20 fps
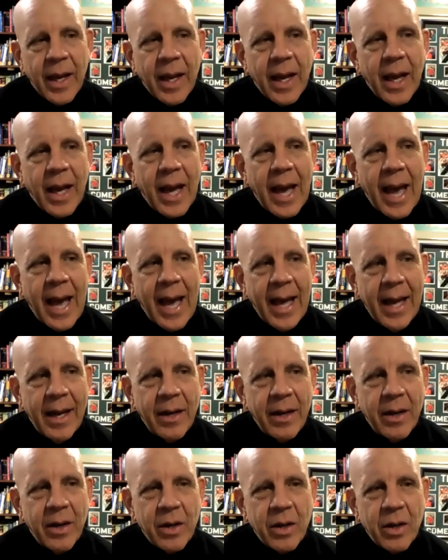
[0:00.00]

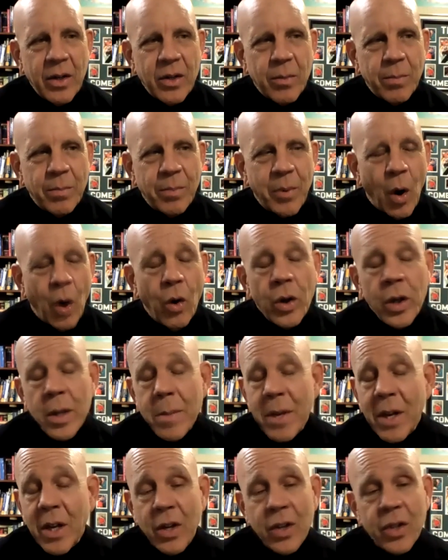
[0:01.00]
And only
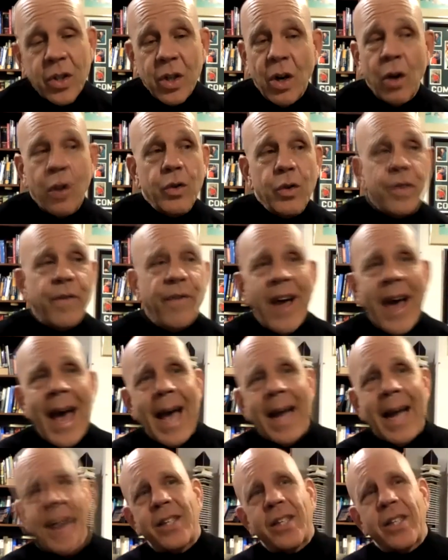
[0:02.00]
because of those
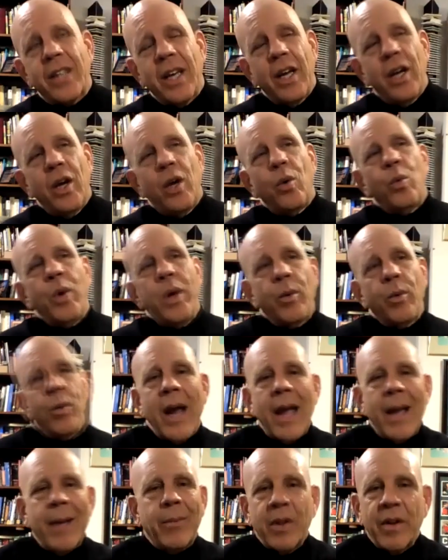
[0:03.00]
facts, we were
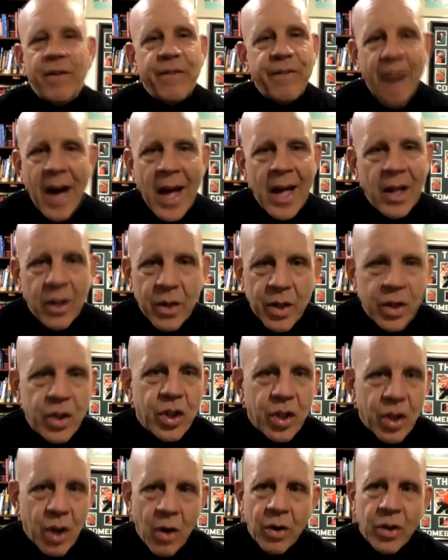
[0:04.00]
able to file an
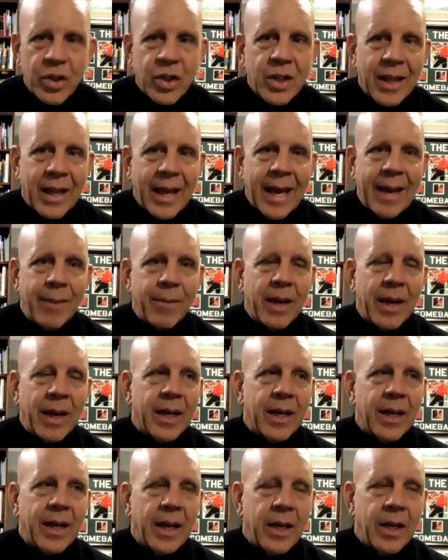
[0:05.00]
insurance claim,
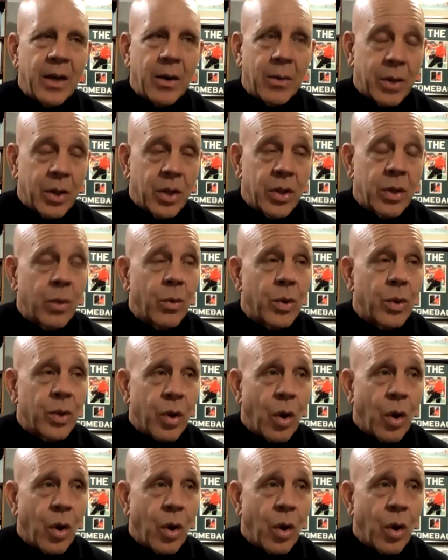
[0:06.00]
and because it was